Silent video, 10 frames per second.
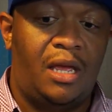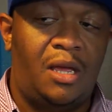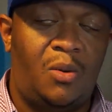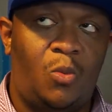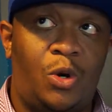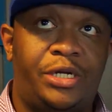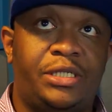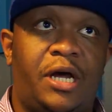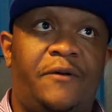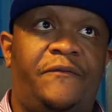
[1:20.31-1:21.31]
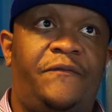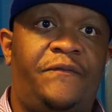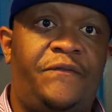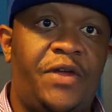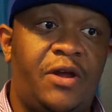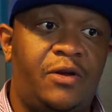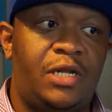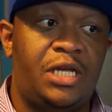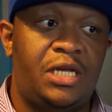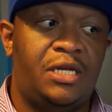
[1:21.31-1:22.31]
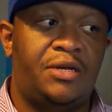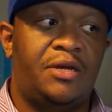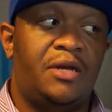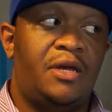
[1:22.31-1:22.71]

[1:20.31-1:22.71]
it was a fairly